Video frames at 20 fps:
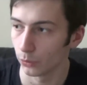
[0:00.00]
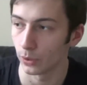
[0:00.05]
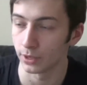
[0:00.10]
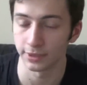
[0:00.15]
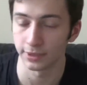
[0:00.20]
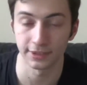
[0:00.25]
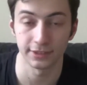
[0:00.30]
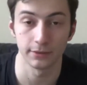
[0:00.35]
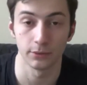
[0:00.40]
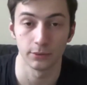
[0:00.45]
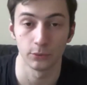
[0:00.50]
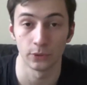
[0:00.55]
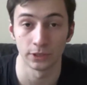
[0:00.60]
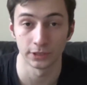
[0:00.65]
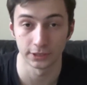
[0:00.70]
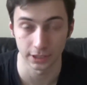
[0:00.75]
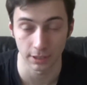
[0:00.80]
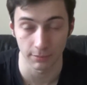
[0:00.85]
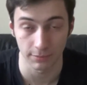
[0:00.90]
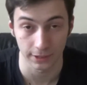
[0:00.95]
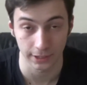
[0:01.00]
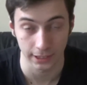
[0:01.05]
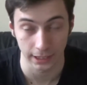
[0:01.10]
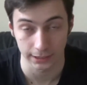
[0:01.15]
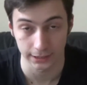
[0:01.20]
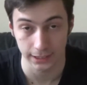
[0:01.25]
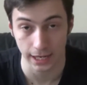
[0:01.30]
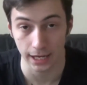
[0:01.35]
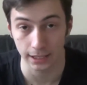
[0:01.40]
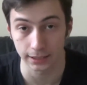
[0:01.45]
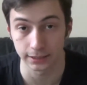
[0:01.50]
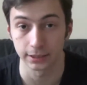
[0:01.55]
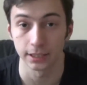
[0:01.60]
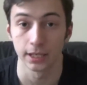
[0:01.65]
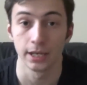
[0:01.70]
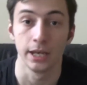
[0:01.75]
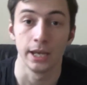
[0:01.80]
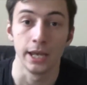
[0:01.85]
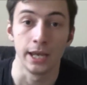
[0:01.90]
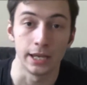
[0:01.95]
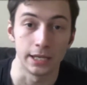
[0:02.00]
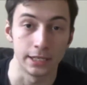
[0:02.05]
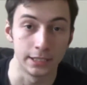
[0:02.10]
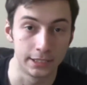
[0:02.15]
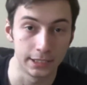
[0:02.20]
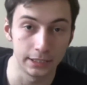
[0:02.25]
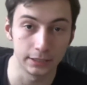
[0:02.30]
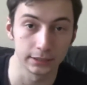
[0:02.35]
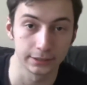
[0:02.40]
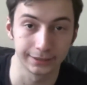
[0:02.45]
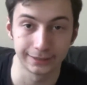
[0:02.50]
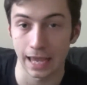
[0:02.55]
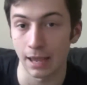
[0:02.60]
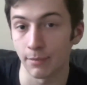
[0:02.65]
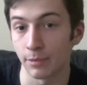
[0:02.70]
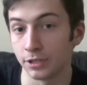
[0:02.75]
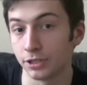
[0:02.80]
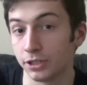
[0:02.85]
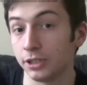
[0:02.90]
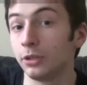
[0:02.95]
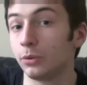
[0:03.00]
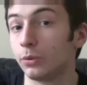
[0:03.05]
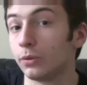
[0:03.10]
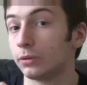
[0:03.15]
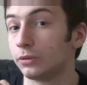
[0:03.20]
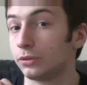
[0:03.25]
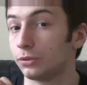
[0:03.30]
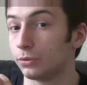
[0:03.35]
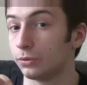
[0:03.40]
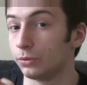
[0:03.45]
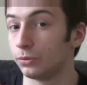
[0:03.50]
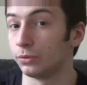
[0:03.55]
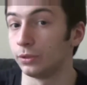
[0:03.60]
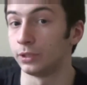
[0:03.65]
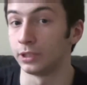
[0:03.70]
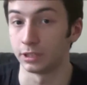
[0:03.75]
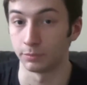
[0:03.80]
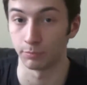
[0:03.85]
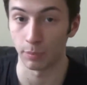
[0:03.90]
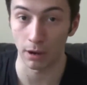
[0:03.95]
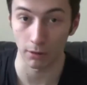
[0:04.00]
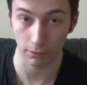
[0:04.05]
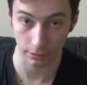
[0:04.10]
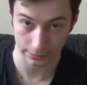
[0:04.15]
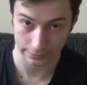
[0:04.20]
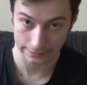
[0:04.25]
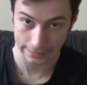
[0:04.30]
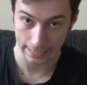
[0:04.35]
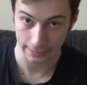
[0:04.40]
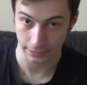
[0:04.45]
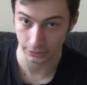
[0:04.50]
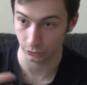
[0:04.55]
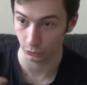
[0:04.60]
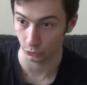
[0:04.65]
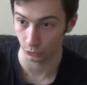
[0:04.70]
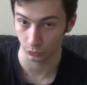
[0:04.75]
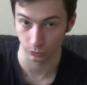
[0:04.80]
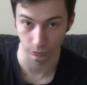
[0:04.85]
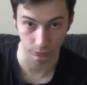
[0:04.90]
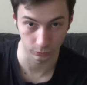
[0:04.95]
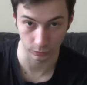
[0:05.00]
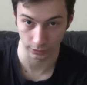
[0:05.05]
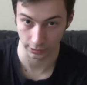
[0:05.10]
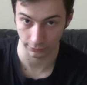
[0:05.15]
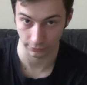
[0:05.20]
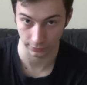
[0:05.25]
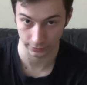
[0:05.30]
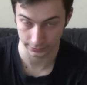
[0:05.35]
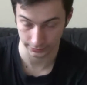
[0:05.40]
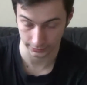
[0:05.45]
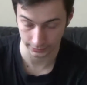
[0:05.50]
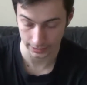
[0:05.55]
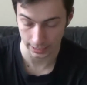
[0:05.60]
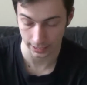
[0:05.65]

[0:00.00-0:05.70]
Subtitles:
When something attacks, it deals damage equal to its power stat to whatever it's attacking.